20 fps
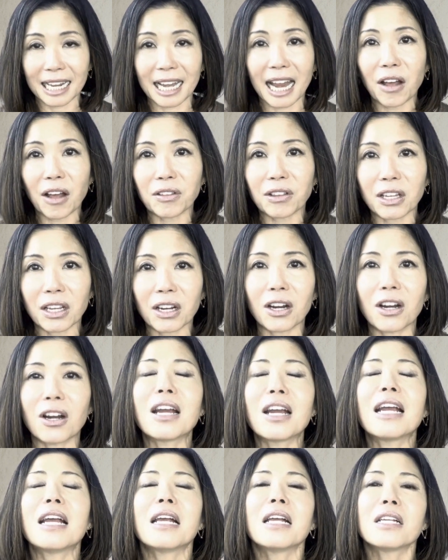get out there,
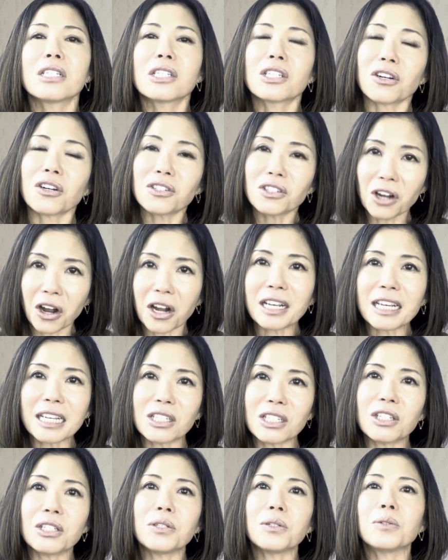start
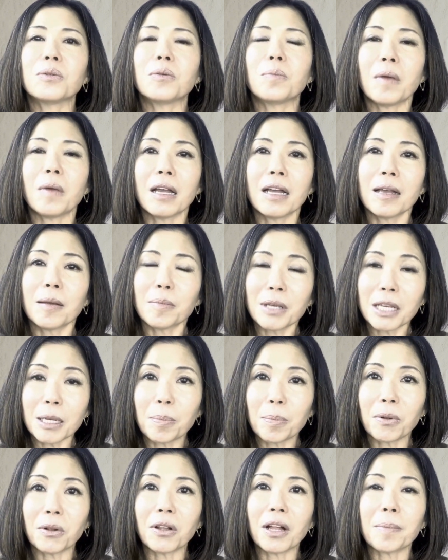talking to
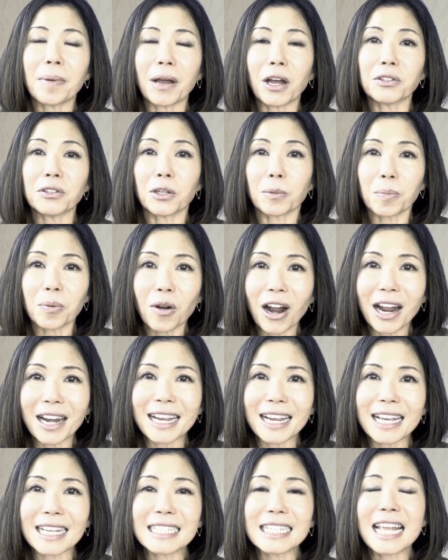people about your
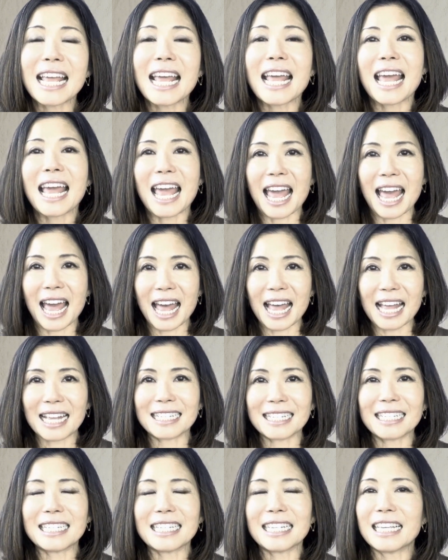product
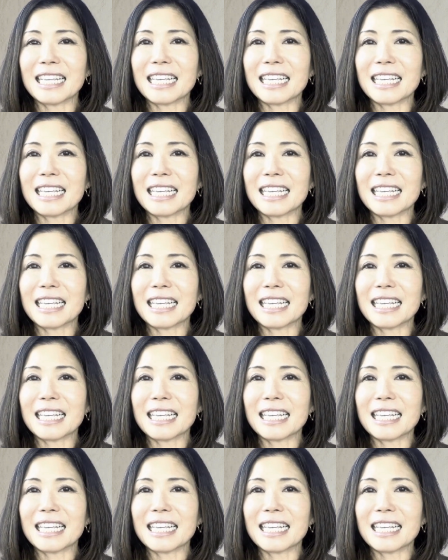and